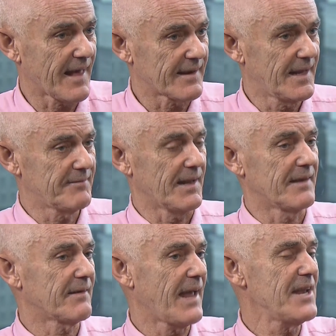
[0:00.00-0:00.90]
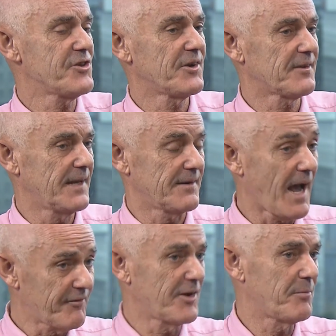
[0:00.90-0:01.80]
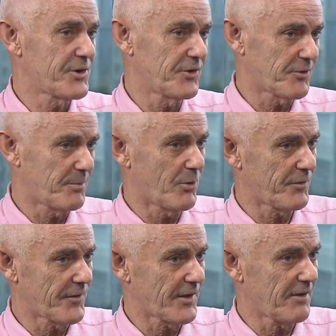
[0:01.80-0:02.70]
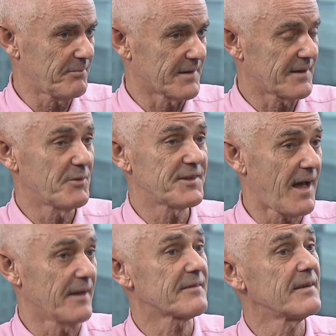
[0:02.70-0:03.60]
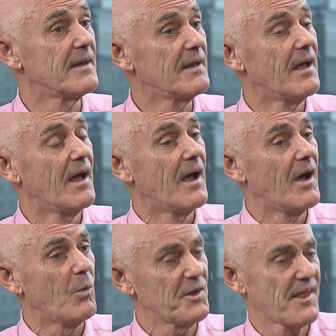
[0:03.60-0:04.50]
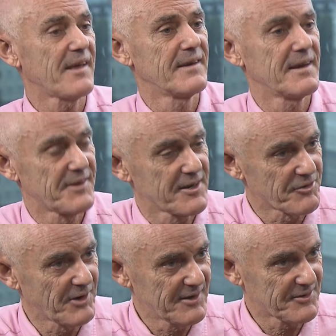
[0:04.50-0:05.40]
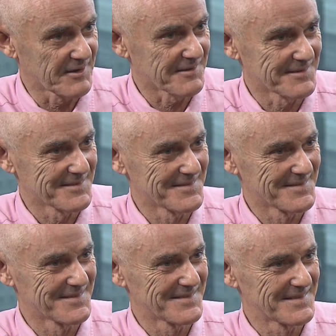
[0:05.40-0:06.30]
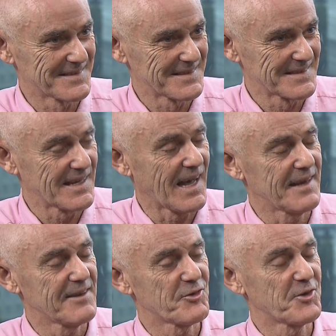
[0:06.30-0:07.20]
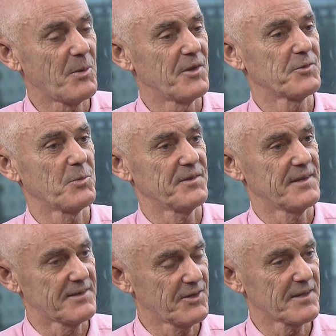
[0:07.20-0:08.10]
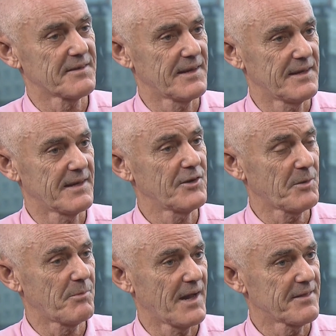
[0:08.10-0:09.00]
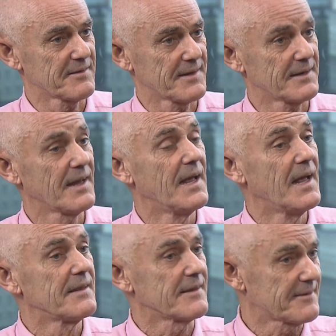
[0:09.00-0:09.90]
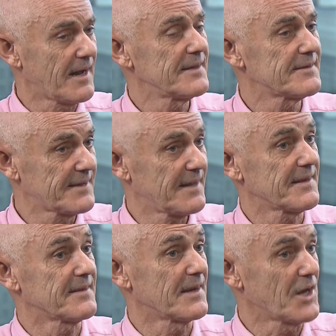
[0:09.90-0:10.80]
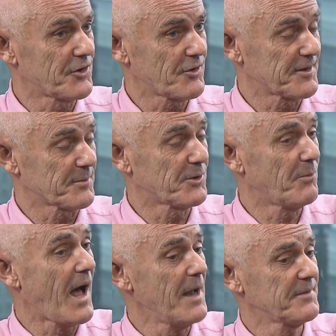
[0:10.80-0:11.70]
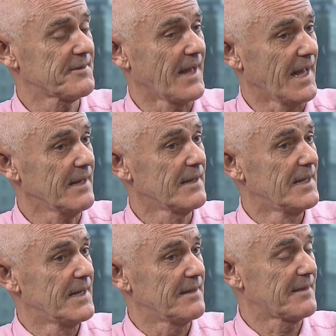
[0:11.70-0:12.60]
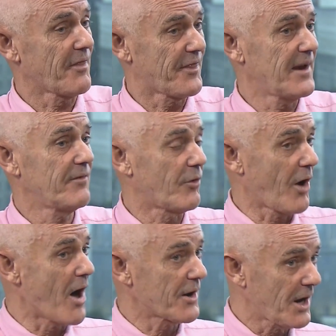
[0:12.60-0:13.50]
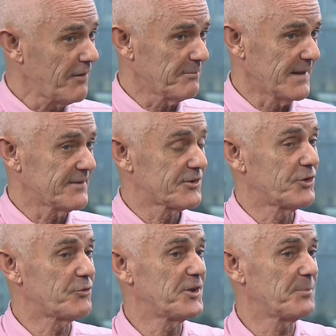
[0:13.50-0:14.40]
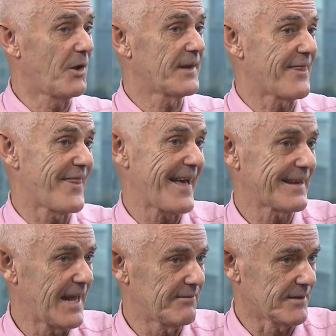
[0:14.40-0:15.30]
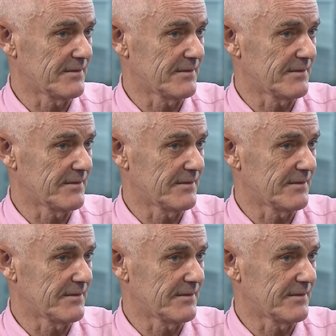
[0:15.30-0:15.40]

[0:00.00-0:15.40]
that level. And 8 years later, after he produced the report for the government, he was asked, was that an exaggeration? And his response was, he took a breath and he said, okay, well, the science says it's an underestimate. So what I'm saying is that therefore our governments should respond at that level.